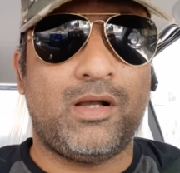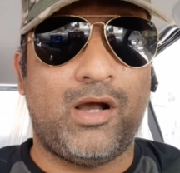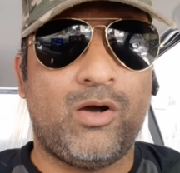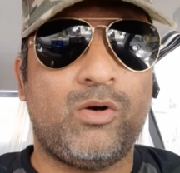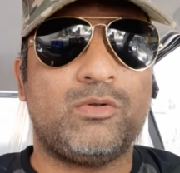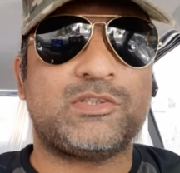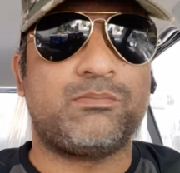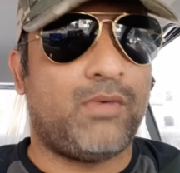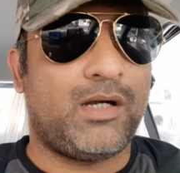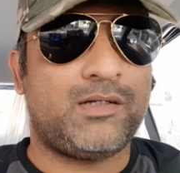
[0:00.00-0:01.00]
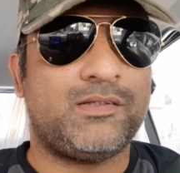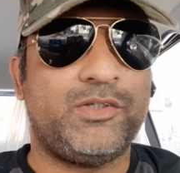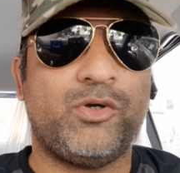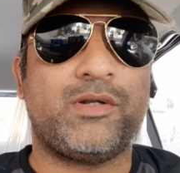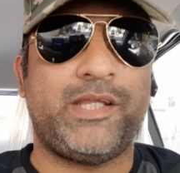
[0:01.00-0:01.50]
how smart
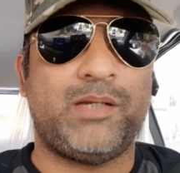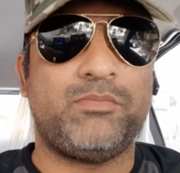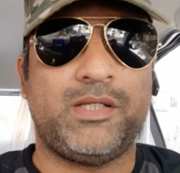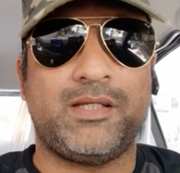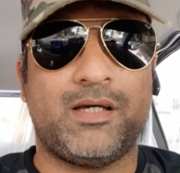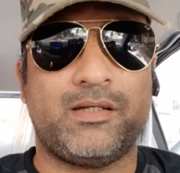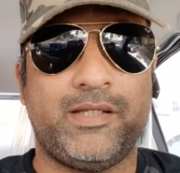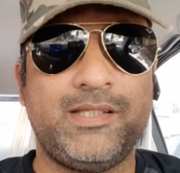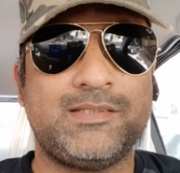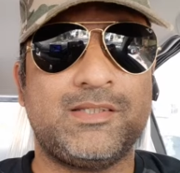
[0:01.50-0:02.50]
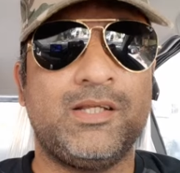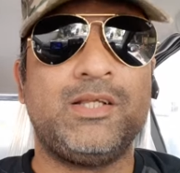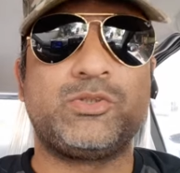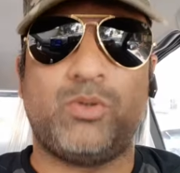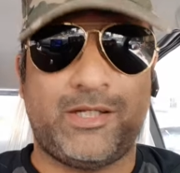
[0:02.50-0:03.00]
your AMT car is.
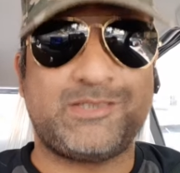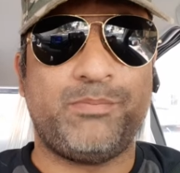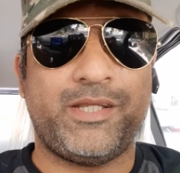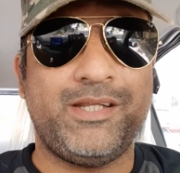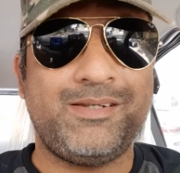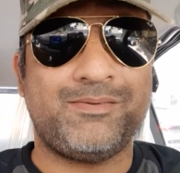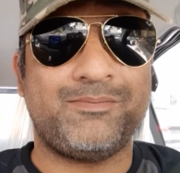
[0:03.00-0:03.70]
So let's begin.